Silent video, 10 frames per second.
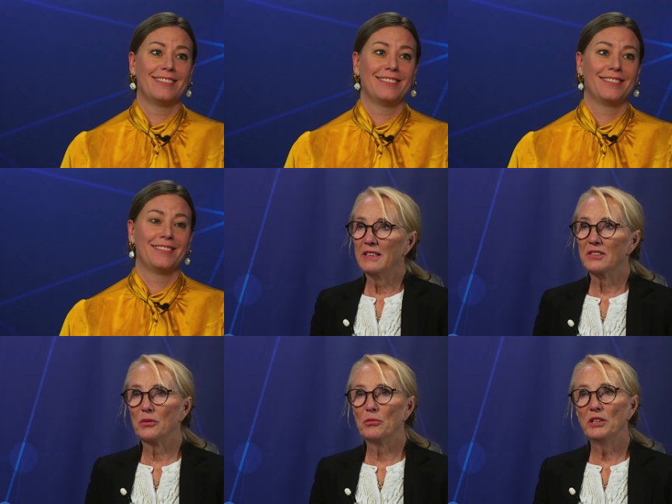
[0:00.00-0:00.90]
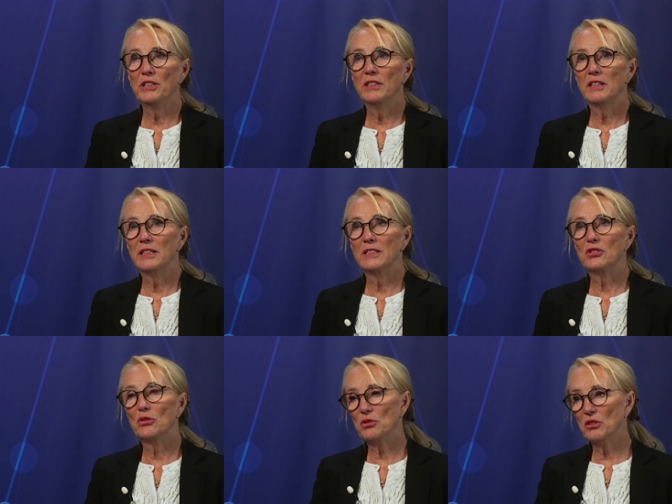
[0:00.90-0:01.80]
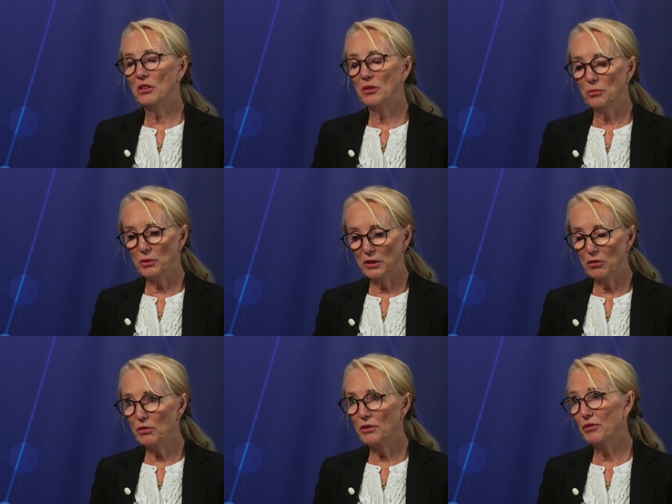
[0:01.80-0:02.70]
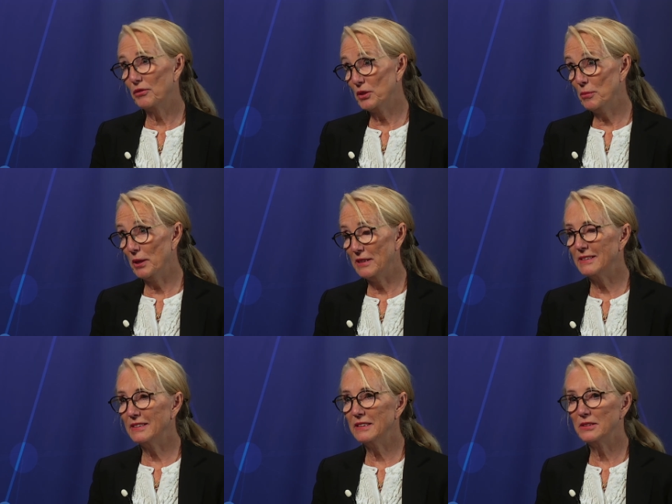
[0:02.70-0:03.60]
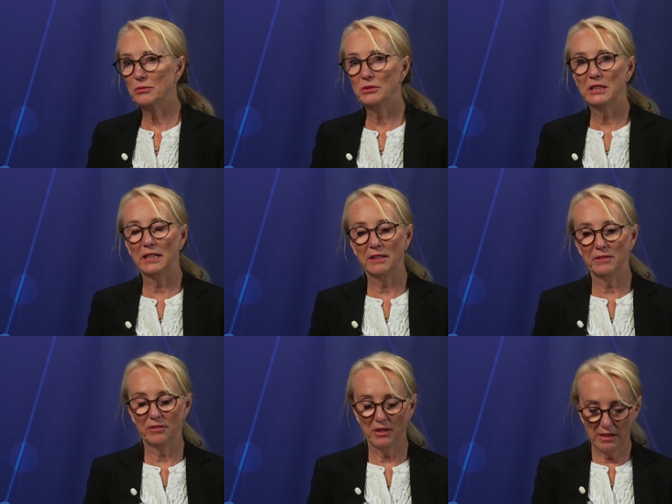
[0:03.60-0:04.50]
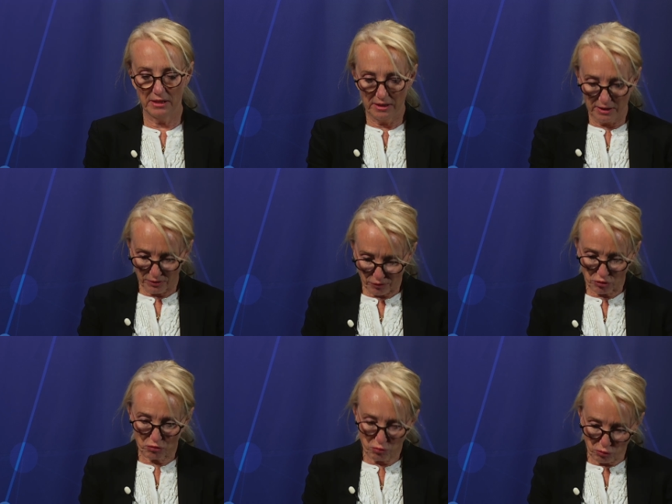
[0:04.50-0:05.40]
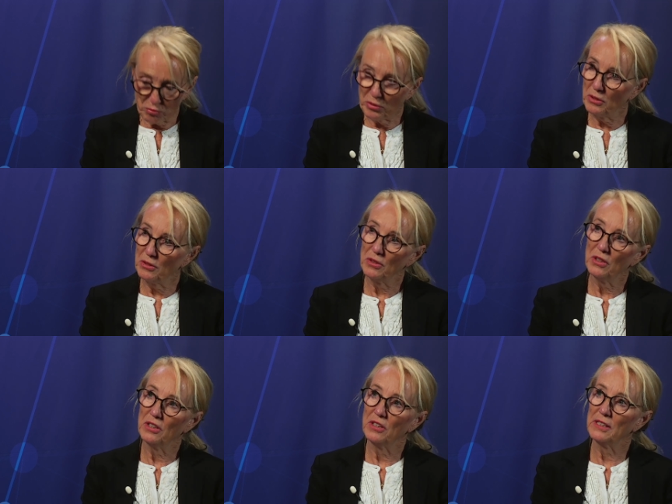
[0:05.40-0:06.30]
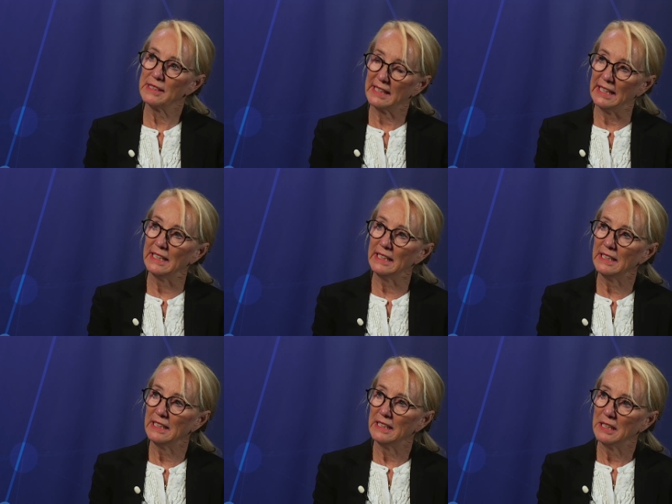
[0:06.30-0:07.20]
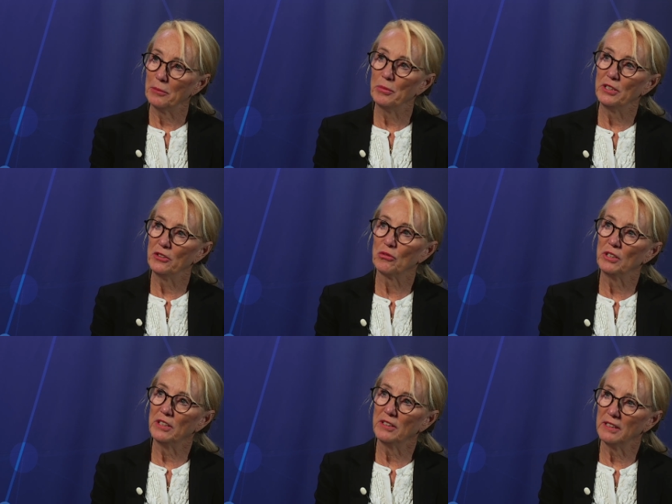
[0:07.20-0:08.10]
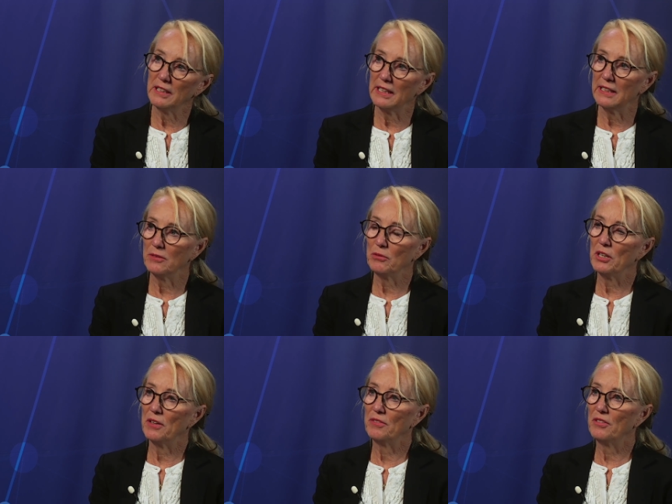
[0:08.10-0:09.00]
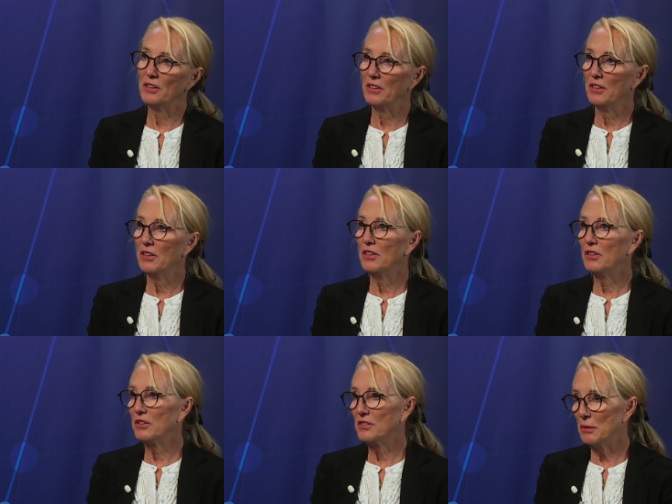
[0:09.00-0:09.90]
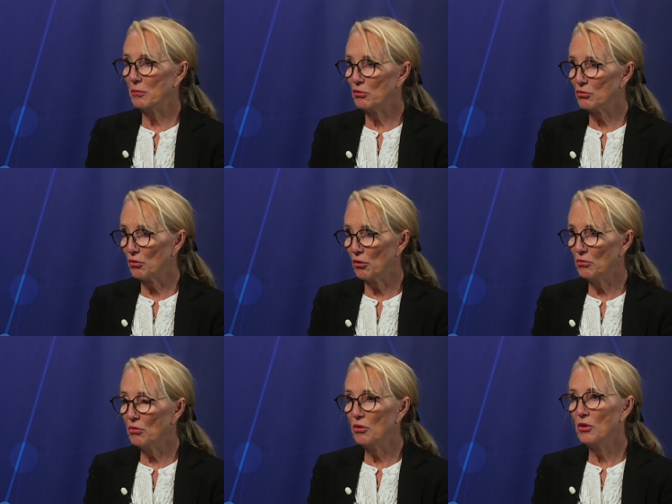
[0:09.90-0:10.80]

Yeah, so we uh, in total we're including 15 patients. We have the first group uh, is in and being treated, and we have uh, 10 more to go,